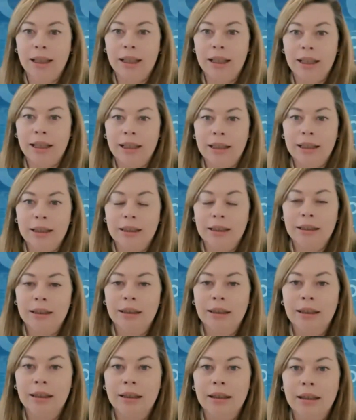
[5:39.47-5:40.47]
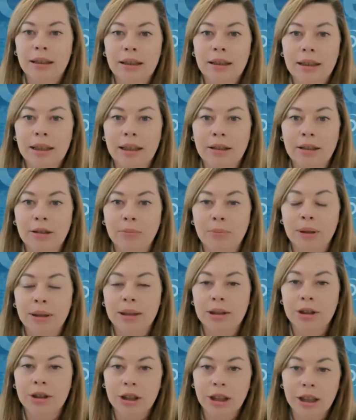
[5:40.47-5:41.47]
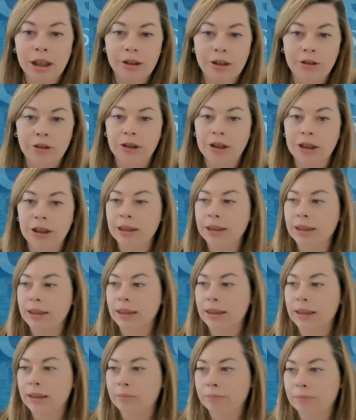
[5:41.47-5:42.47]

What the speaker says: And can you please share yours?